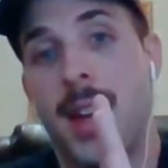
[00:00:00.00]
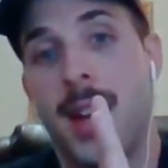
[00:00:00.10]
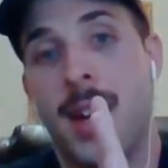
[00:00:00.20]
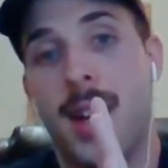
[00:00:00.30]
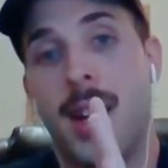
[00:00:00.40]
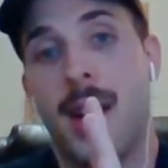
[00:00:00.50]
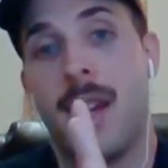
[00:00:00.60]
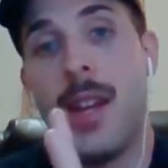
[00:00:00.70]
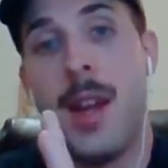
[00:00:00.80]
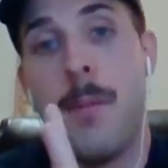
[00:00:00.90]
by
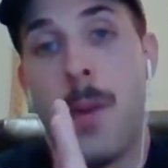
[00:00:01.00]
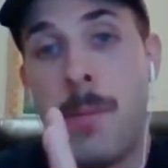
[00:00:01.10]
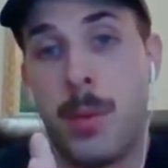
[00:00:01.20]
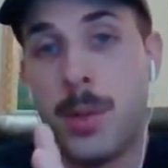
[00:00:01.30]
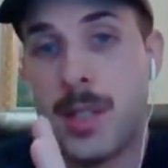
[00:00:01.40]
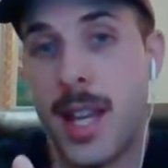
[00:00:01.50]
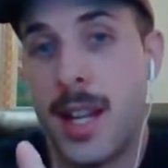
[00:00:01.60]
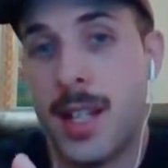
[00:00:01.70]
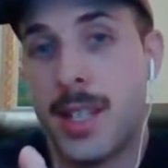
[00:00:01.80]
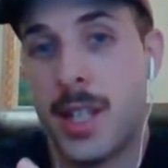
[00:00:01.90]

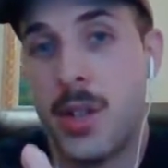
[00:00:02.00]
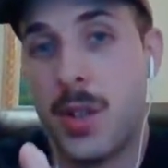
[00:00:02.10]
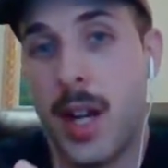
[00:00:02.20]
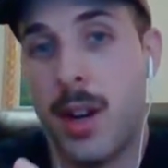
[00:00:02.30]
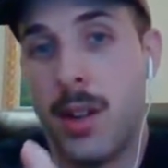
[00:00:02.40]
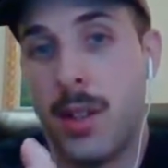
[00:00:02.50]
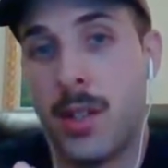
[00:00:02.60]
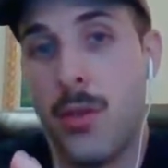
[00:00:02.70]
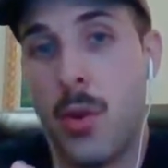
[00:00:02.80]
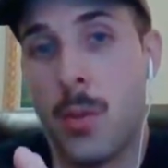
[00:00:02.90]
percentage that you get on
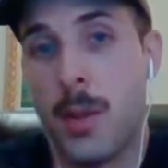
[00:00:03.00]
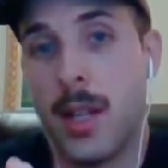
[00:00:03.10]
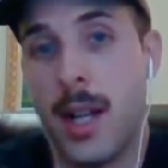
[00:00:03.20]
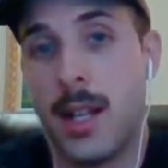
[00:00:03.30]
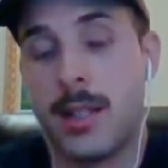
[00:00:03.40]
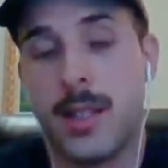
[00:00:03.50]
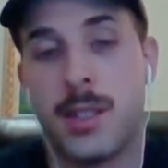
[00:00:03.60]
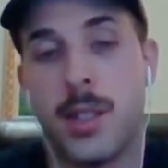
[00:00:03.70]
this formal analysis.